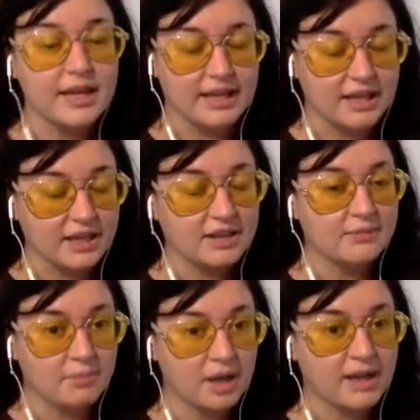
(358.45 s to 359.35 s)

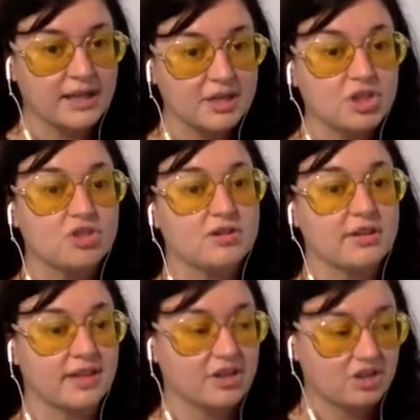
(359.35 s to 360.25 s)
in my industry
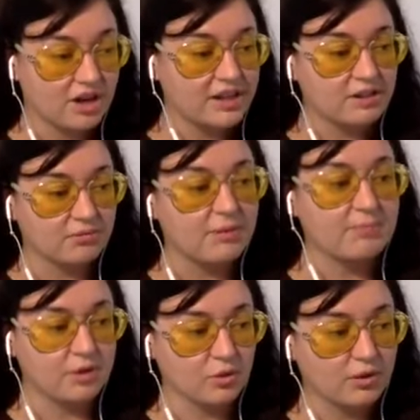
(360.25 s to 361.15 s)
that are trying to rip
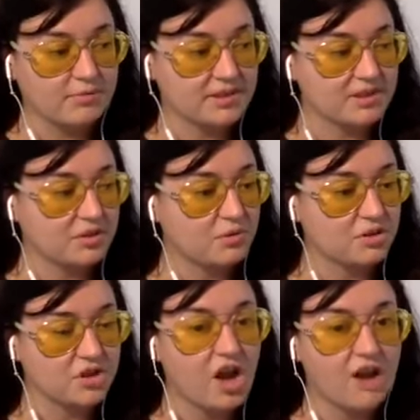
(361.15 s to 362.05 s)
your business
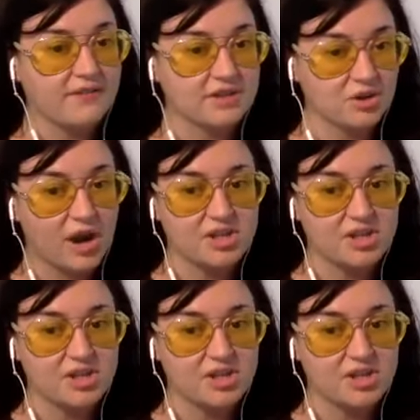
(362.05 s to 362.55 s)
owners off. And so I